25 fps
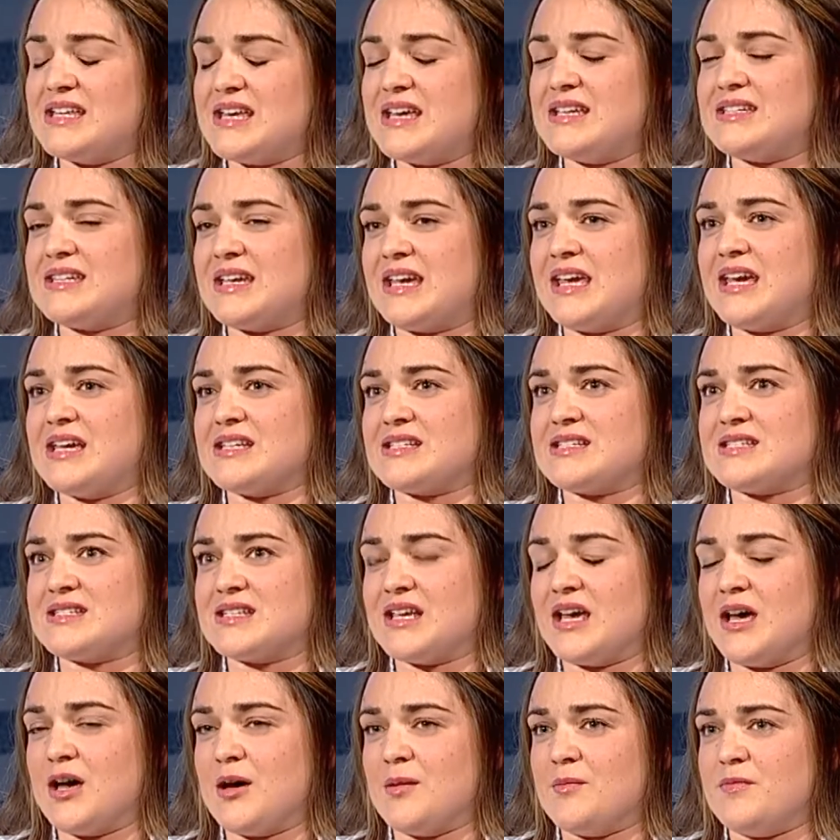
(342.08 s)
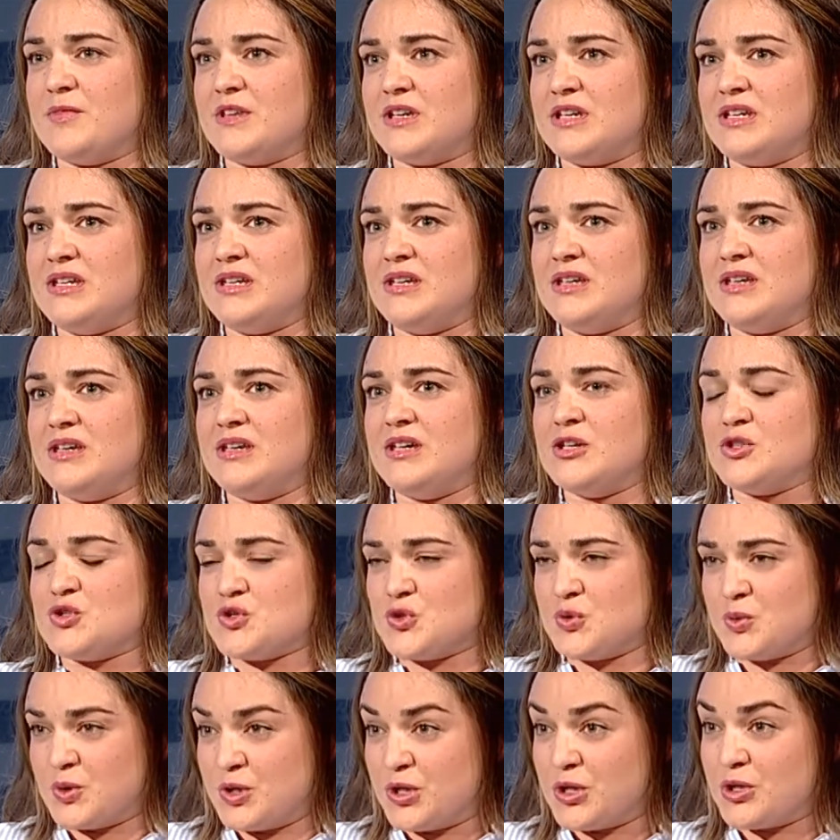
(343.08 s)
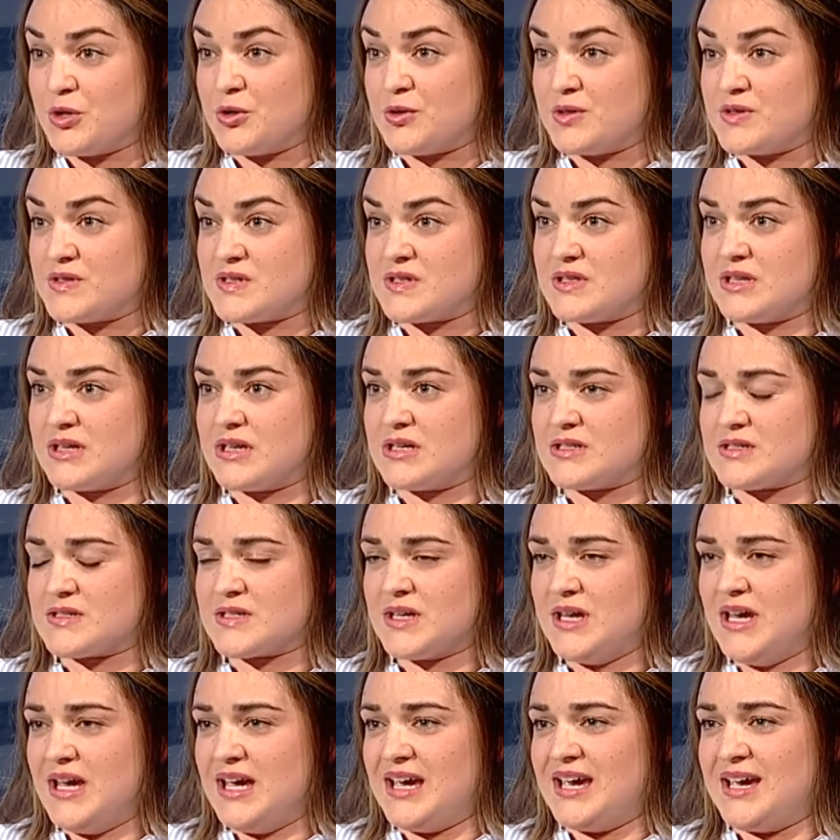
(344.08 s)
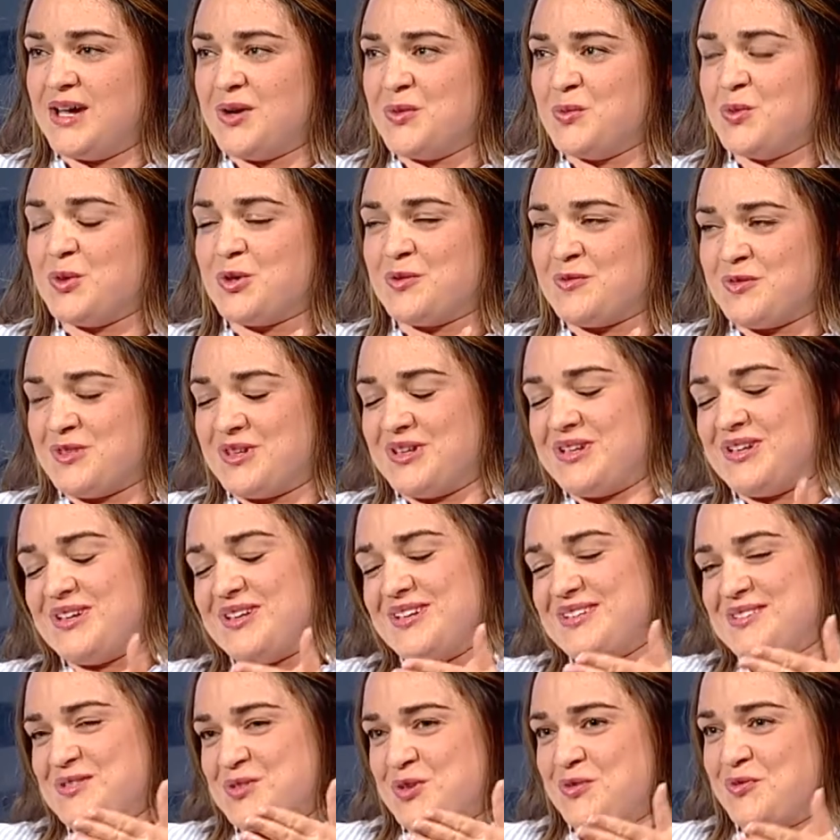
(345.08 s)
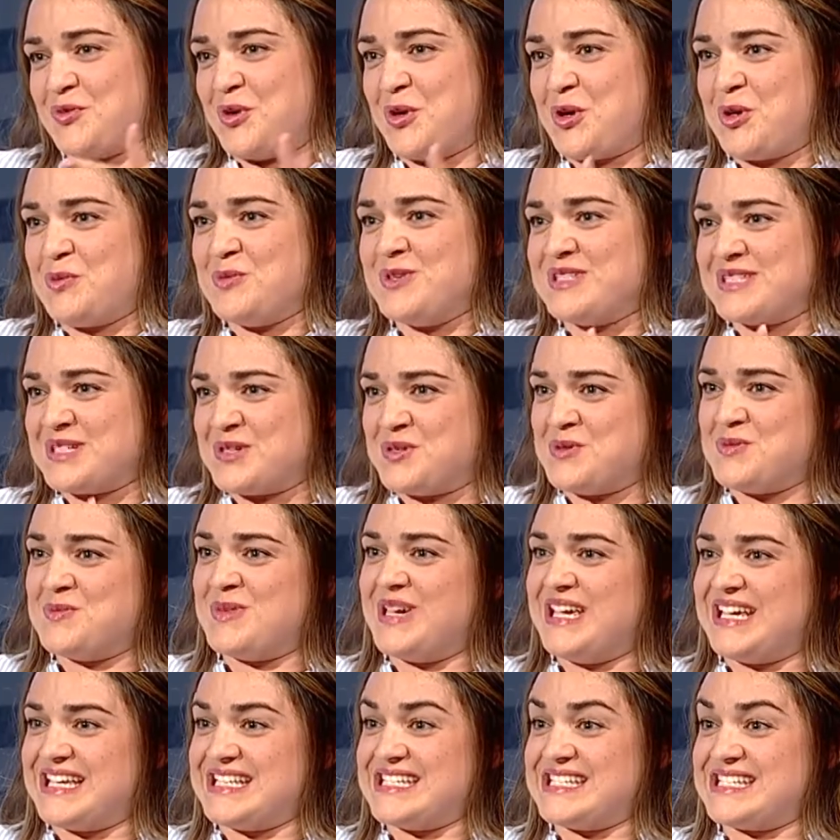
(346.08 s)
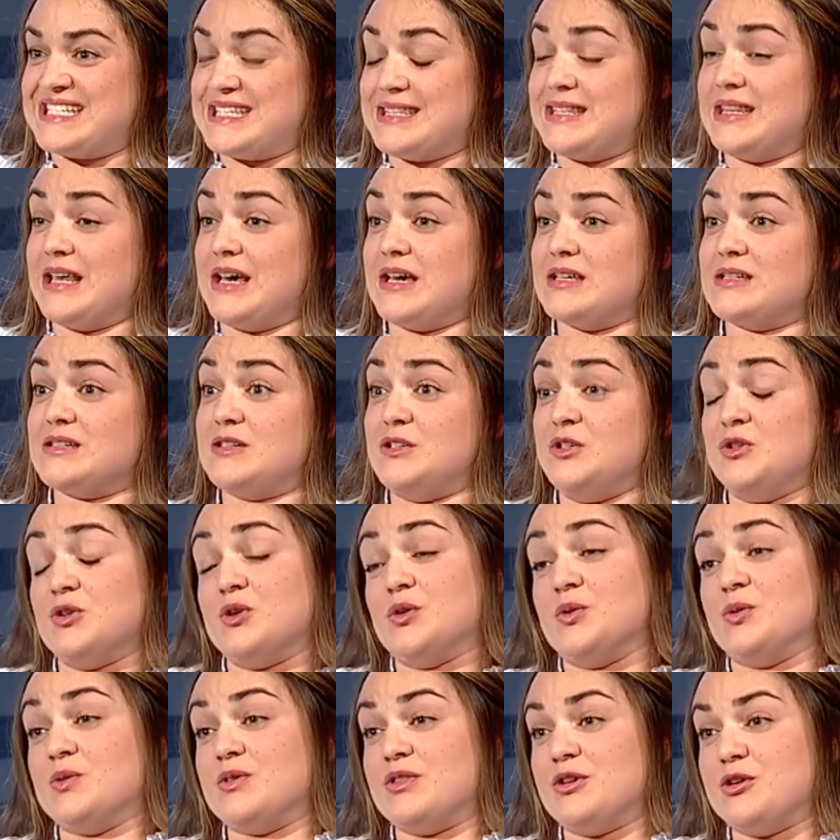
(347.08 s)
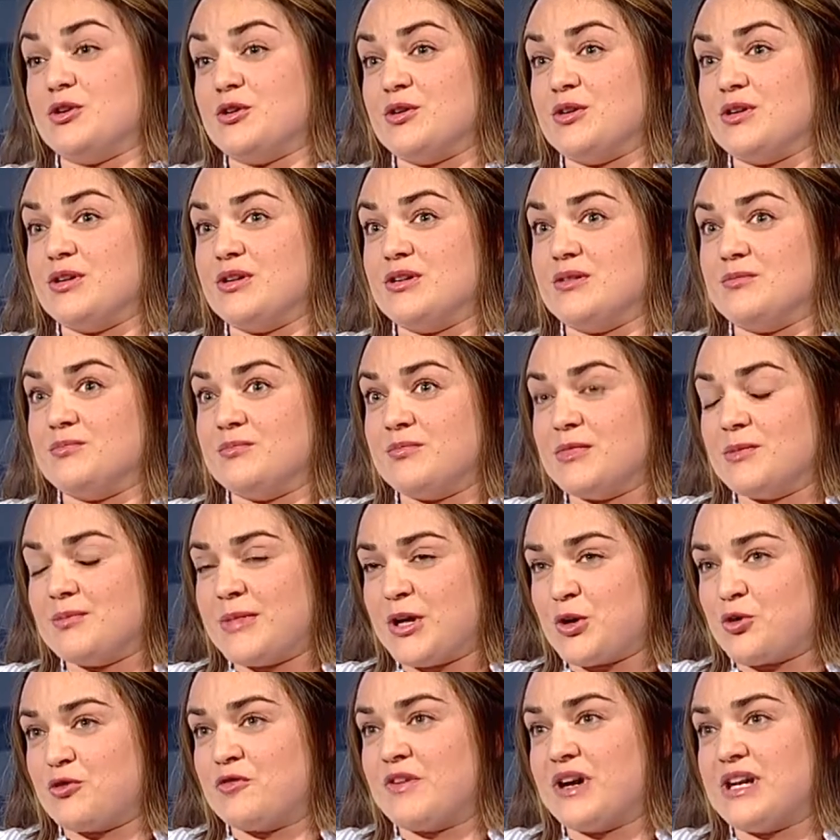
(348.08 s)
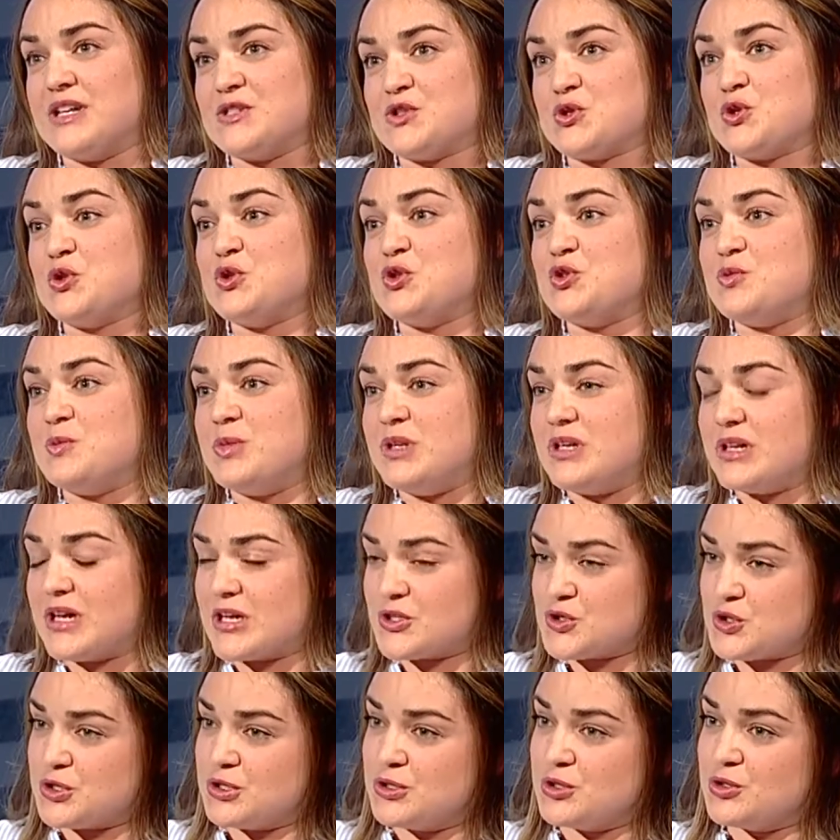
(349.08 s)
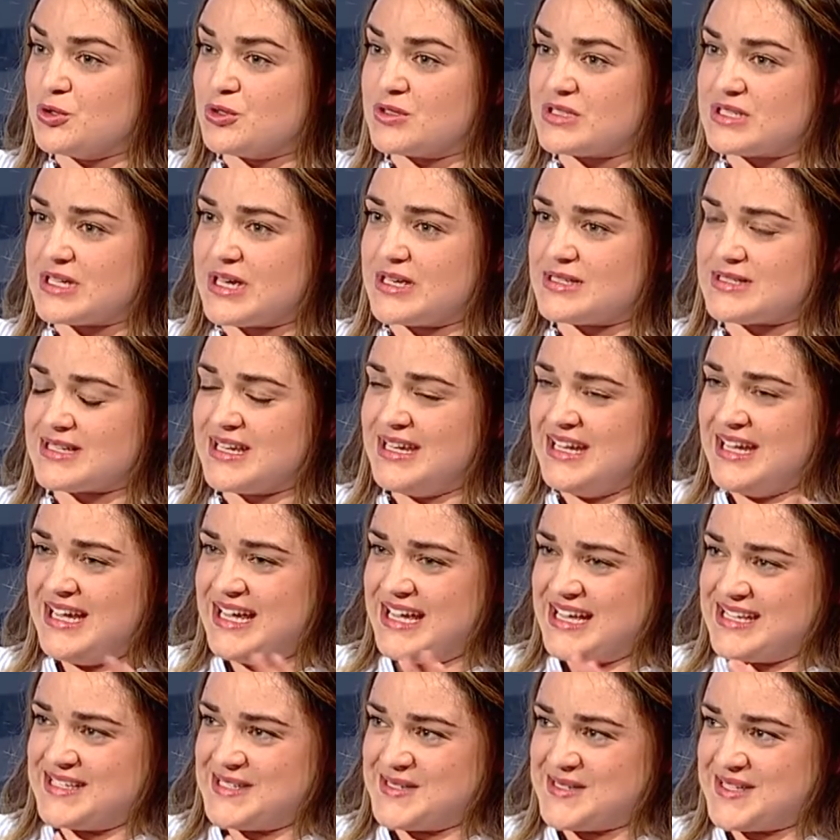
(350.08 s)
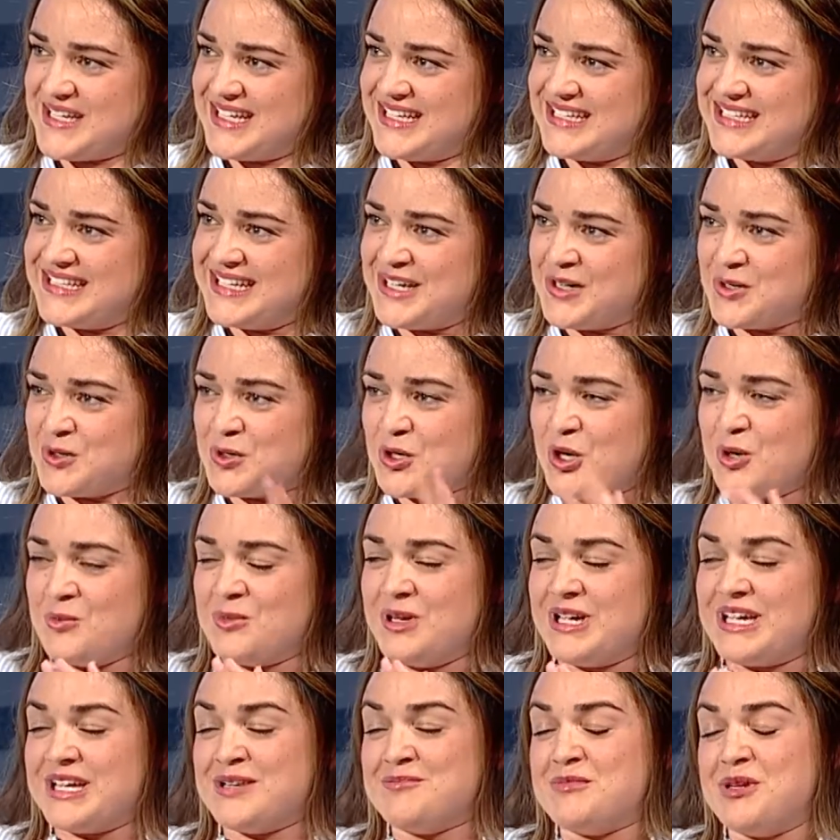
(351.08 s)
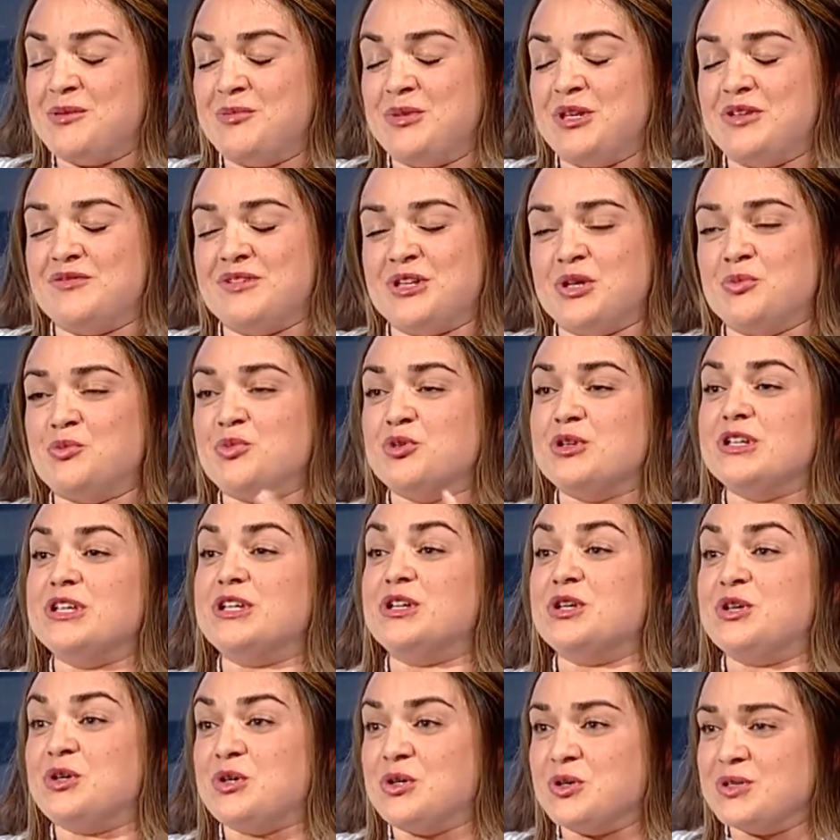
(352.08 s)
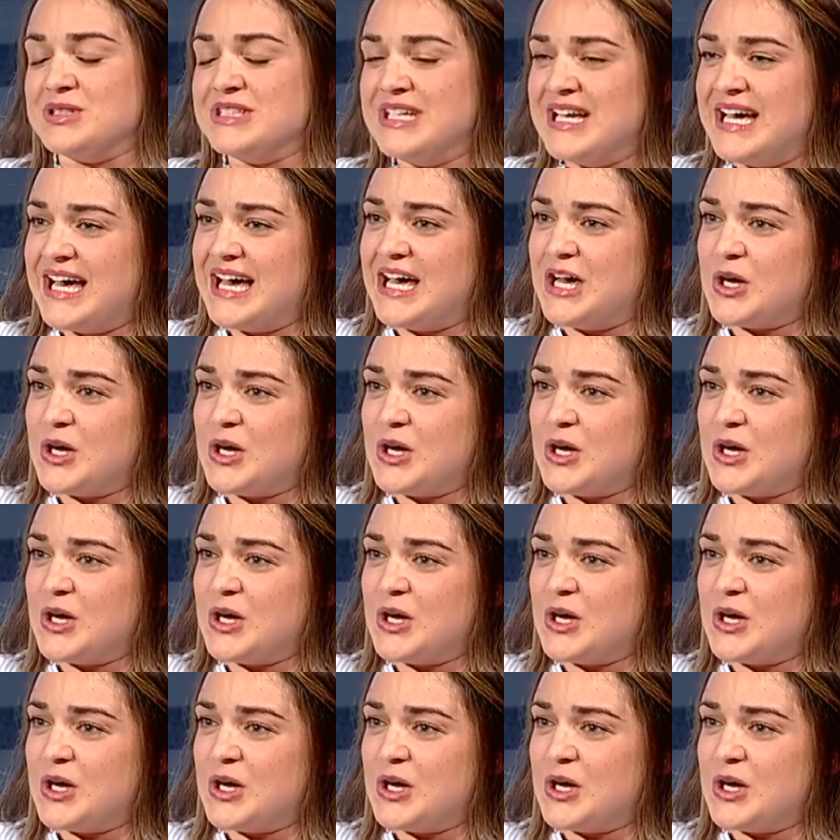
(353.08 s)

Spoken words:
And I guess the key issue here is that one of the sort of arguments that you make is that microfinance could be actually looked at as an economic and maybe even a political